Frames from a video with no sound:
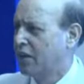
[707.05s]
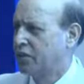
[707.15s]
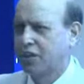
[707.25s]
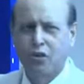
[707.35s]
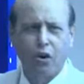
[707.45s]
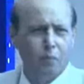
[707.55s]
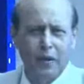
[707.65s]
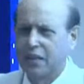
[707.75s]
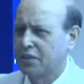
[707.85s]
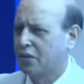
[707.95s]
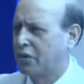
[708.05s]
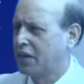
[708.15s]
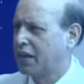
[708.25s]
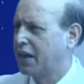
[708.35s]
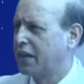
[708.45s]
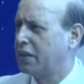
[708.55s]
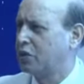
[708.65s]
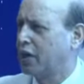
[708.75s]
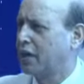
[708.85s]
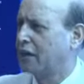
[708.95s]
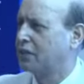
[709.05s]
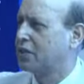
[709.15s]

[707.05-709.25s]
This government has not done anything.